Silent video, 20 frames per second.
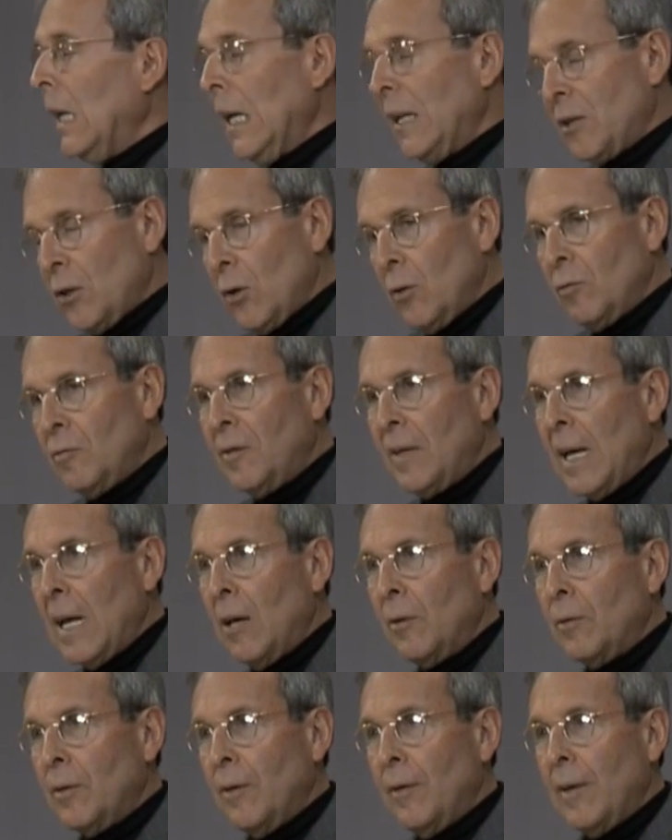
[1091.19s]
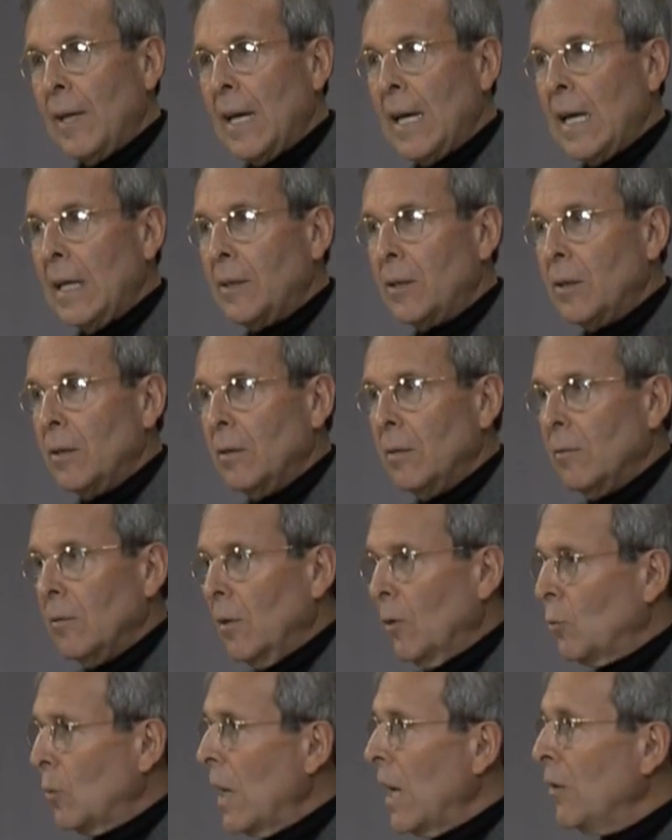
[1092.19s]
It turns out that
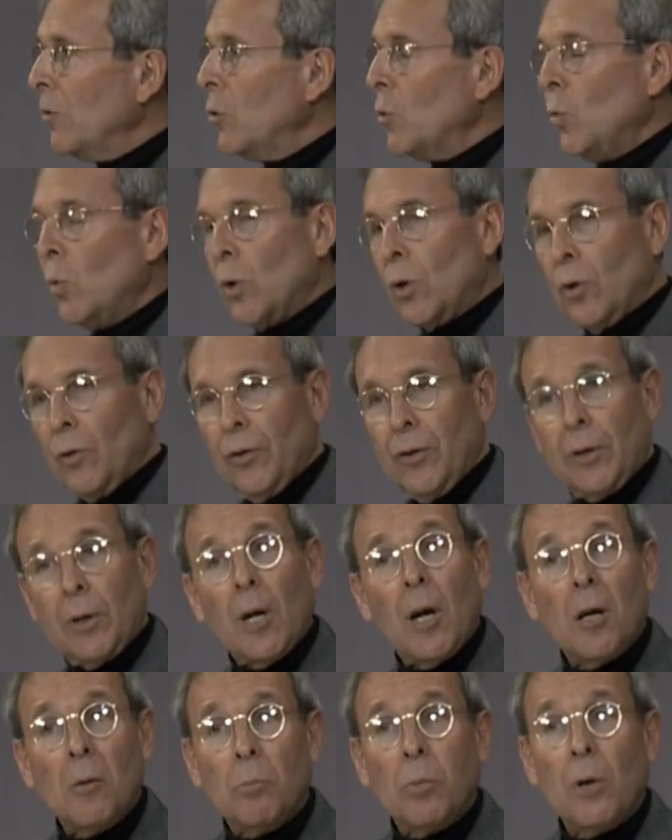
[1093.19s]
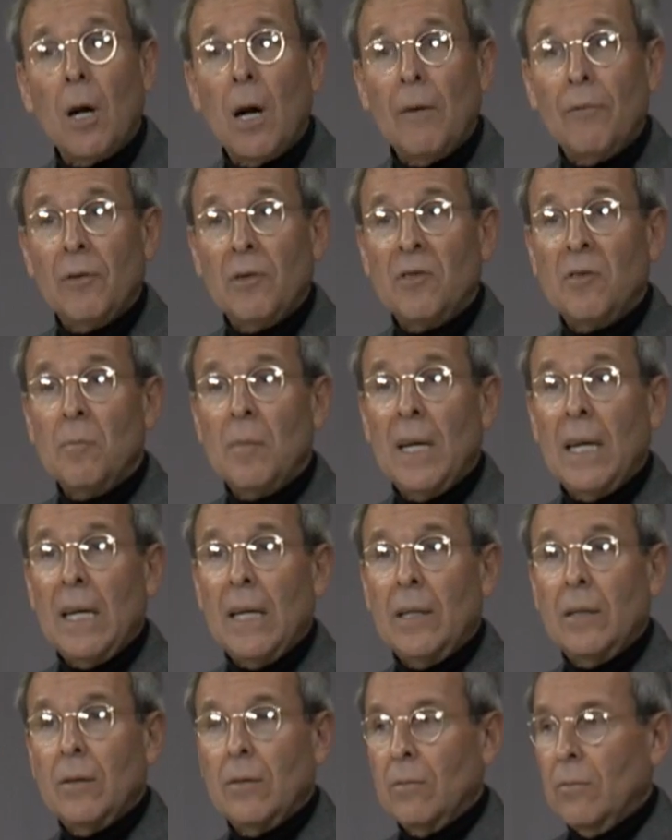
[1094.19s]
around the world there are profits
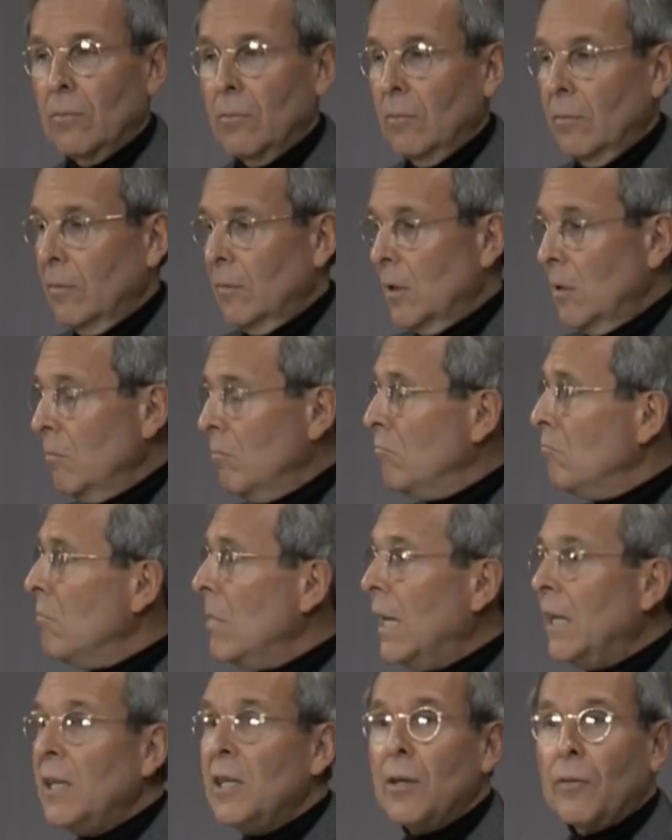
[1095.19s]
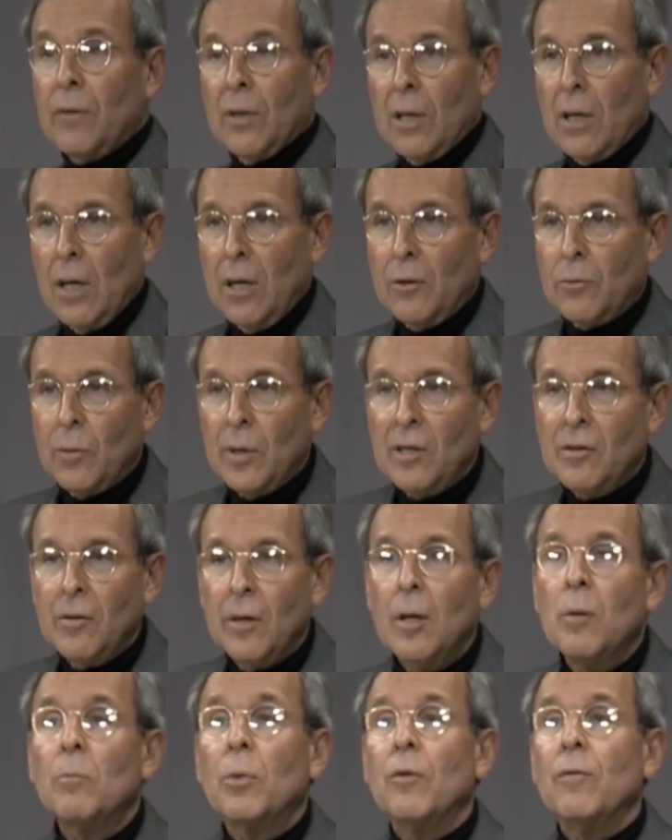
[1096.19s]
made, many different
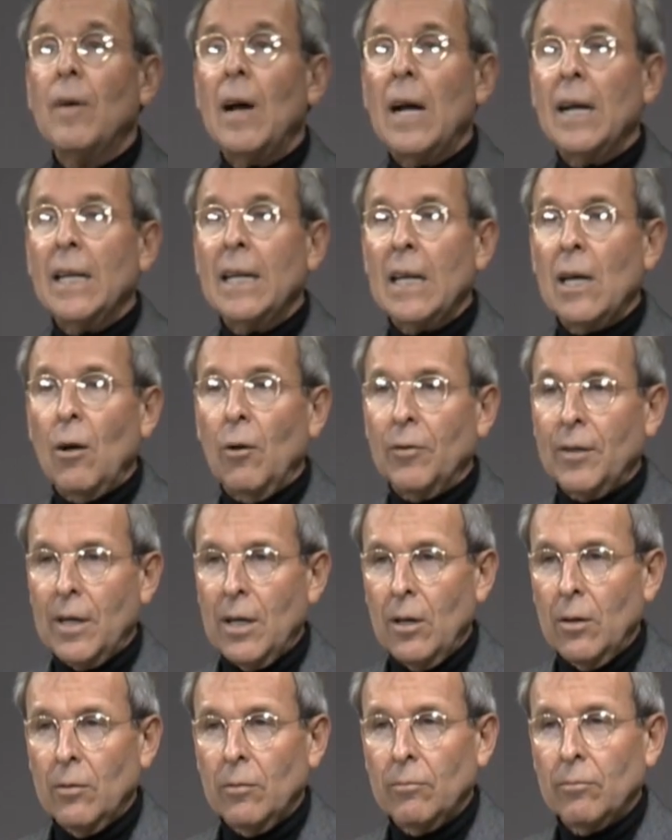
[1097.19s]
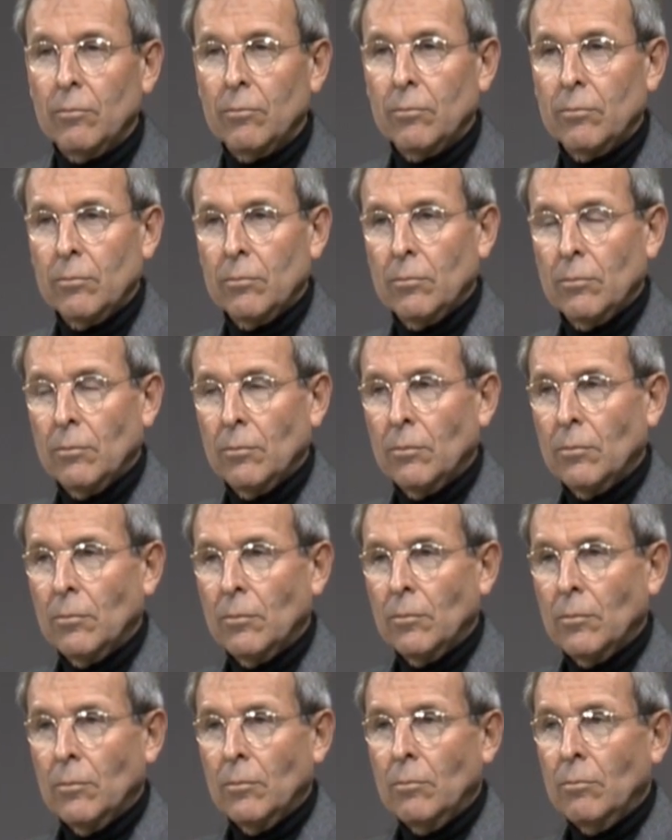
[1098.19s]
countries providing healthcare. Mm-hmm.
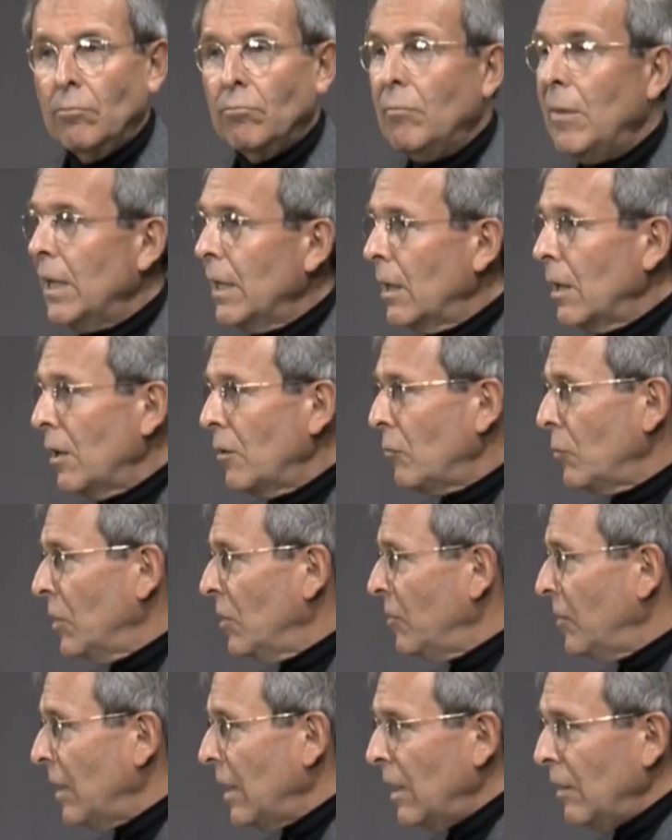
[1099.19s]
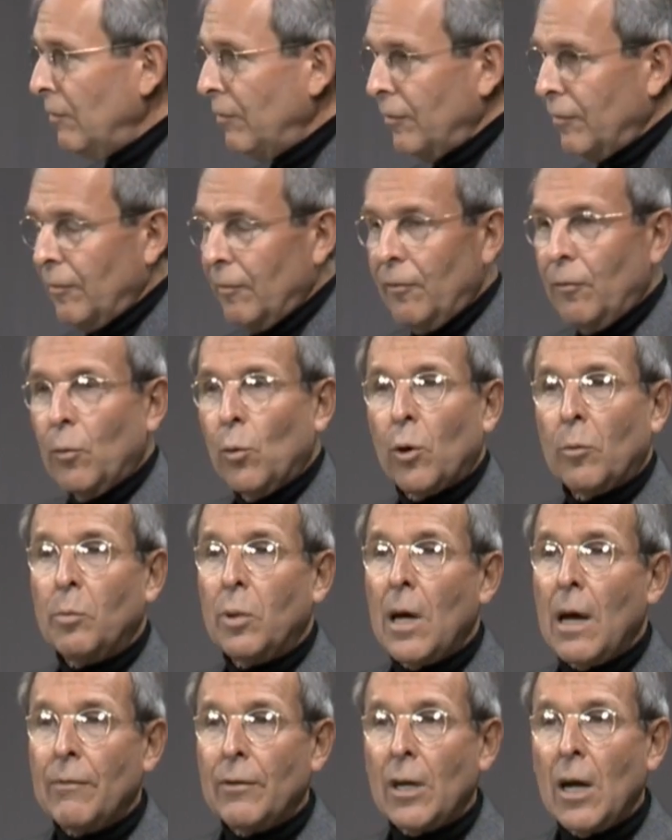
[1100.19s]
Many countries have
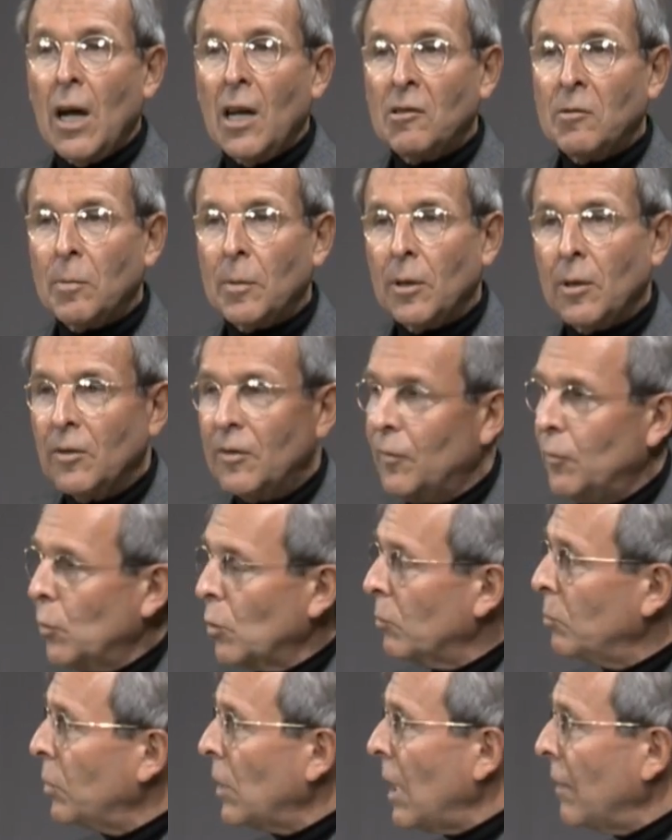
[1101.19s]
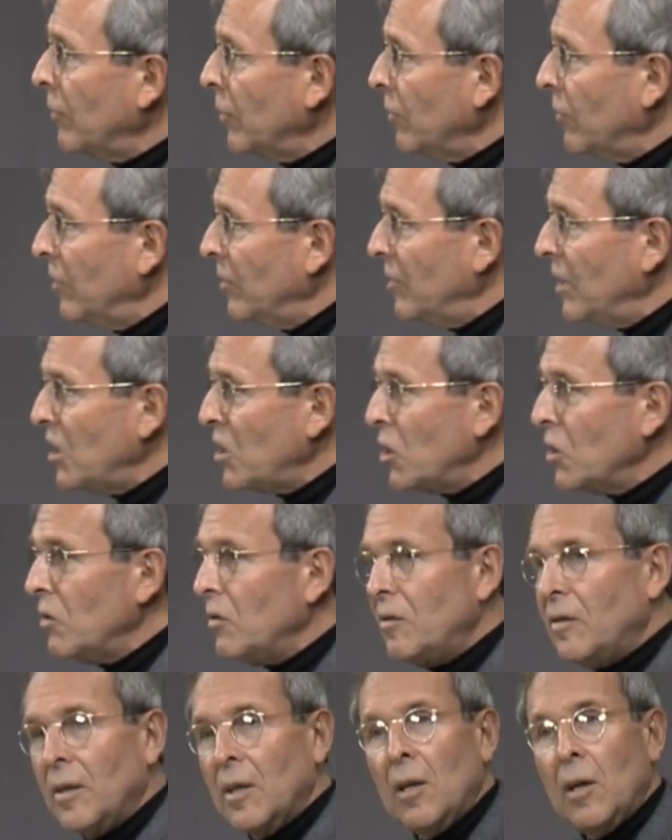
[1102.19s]
for-profit hospitals, for-profit
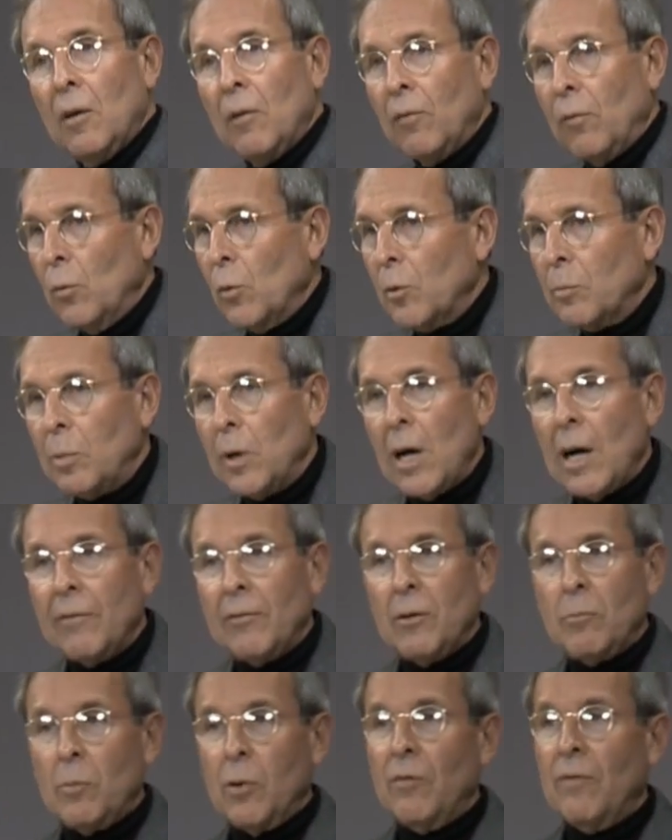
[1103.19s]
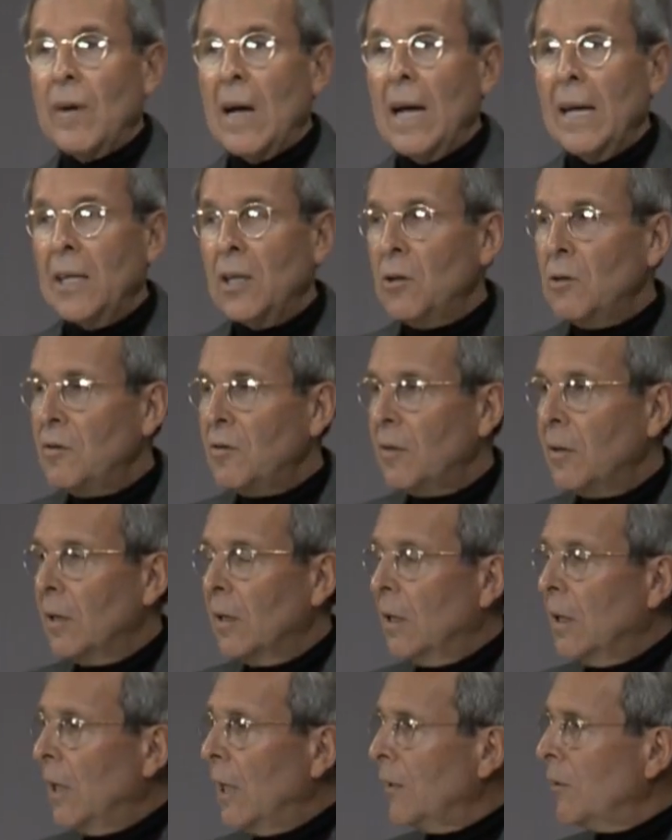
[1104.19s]
physicians, for-profit providers.
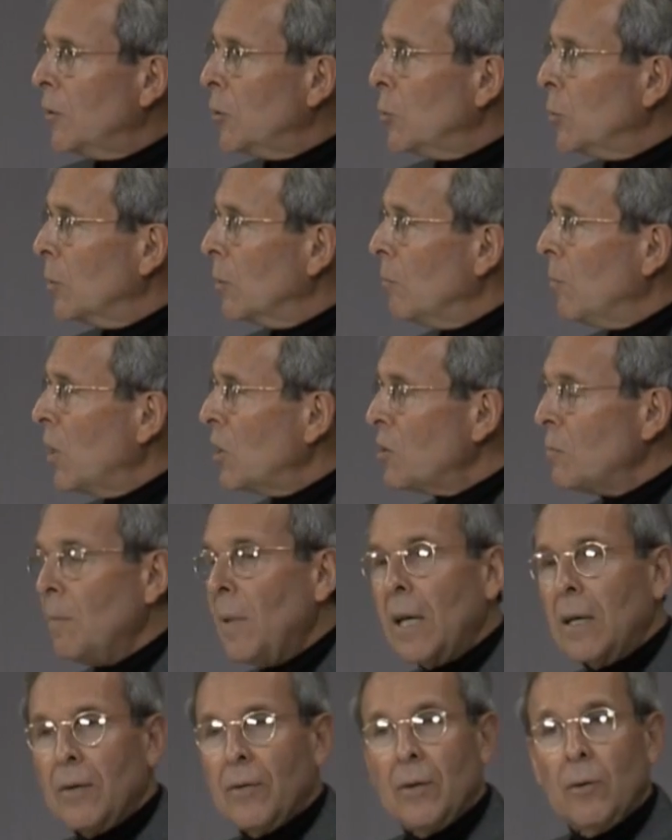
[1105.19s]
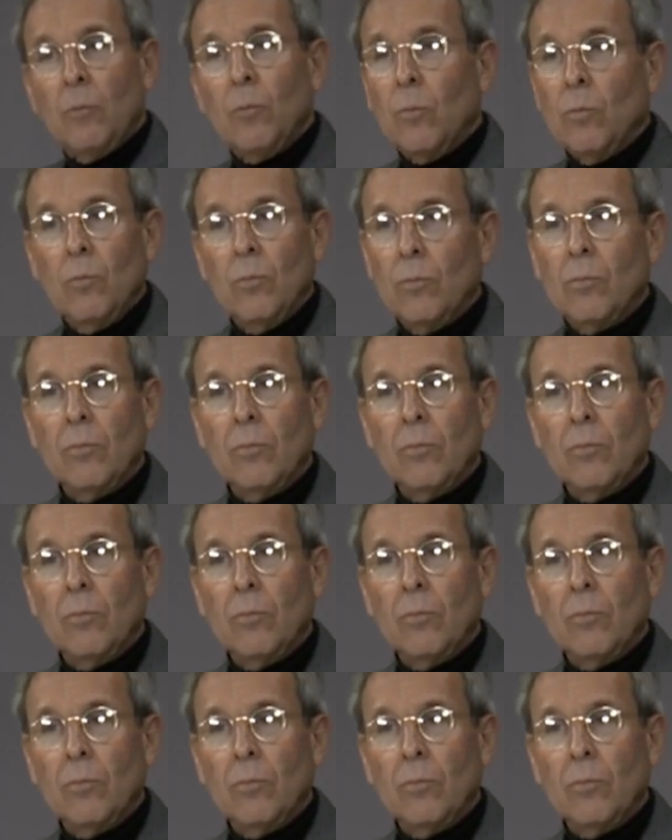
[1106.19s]
They're doing much better than